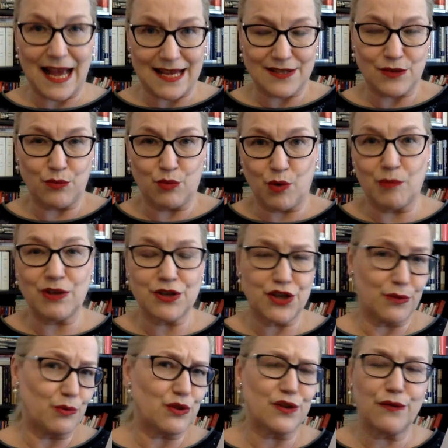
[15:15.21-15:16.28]
As a woman,
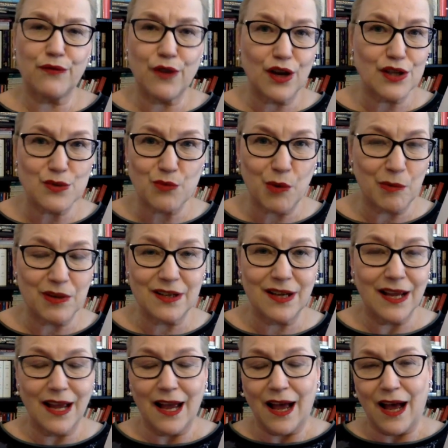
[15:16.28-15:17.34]
she was the first woman
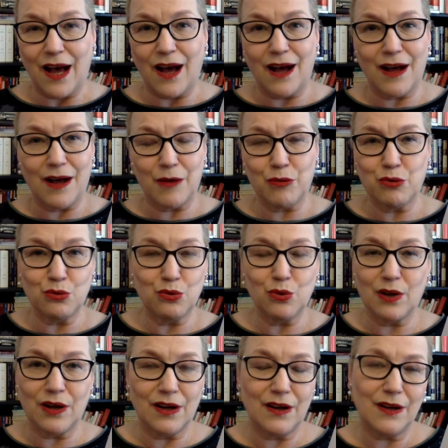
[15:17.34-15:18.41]
uh,
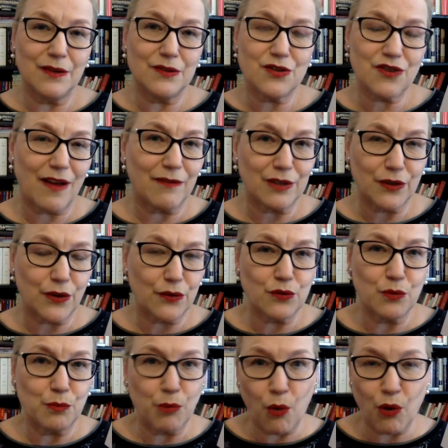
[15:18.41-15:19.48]
who uh, traveled
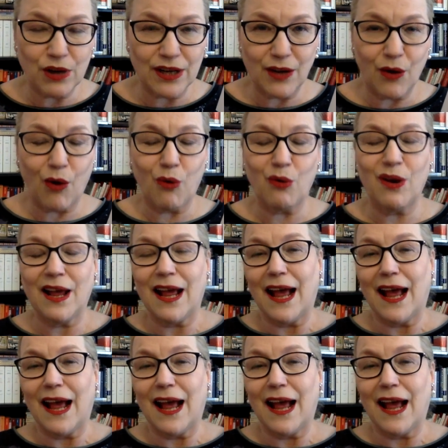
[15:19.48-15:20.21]
through Borneo.